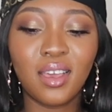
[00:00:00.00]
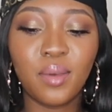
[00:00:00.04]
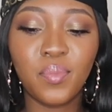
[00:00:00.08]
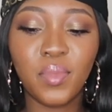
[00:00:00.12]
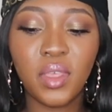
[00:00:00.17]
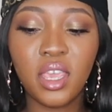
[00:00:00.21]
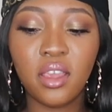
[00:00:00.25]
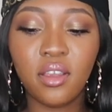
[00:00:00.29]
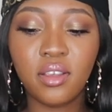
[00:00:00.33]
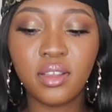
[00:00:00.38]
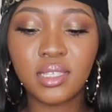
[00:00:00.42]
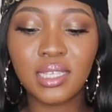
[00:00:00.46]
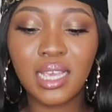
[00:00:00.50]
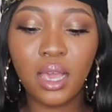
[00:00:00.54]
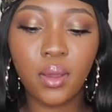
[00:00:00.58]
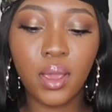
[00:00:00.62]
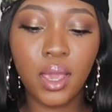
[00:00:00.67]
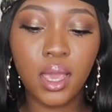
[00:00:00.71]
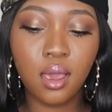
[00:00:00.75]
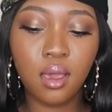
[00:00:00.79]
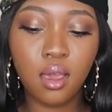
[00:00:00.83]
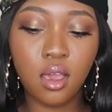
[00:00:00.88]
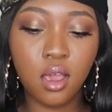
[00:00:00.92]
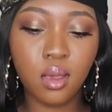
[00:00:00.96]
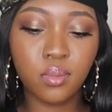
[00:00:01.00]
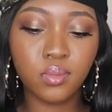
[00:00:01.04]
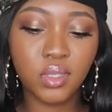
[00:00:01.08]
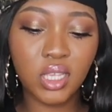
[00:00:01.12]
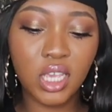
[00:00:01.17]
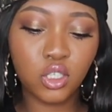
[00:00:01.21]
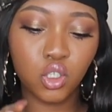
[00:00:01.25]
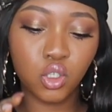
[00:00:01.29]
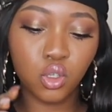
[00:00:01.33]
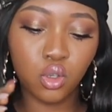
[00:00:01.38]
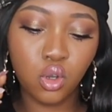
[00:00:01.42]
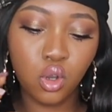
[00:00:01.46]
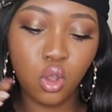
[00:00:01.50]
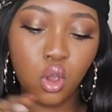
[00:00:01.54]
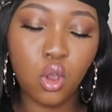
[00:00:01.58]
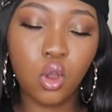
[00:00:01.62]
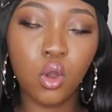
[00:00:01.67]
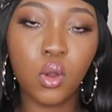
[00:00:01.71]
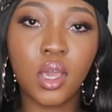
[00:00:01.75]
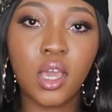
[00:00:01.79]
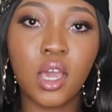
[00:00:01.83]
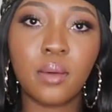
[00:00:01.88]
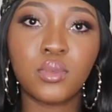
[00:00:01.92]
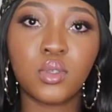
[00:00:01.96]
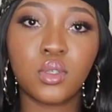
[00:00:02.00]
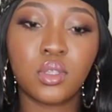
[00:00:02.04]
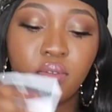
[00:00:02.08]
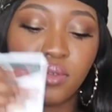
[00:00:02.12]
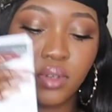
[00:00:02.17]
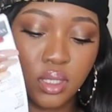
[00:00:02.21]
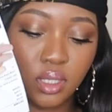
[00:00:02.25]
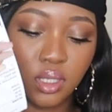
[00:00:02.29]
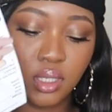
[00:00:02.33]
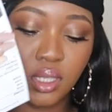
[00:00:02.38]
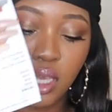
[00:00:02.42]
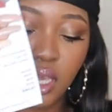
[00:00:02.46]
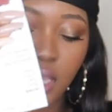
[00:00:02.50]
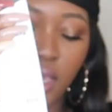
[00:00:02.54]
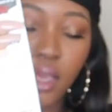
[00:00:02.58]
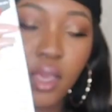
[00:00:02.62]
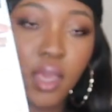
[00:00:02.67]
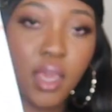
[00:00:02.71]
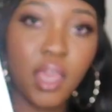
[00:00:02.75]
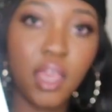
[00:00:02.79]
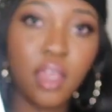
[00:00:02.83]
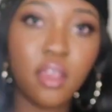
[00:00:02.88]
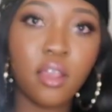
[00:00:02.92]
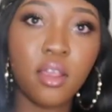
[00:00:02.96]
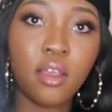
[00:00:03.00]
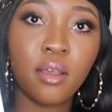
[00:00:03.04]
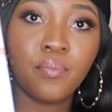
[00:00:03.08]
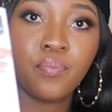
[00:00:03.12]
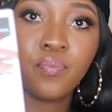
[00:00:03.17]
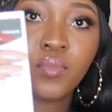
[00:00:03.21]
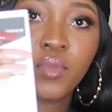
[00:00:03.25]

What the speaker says: Here's how it comes. As you know, it comes with a receipt here,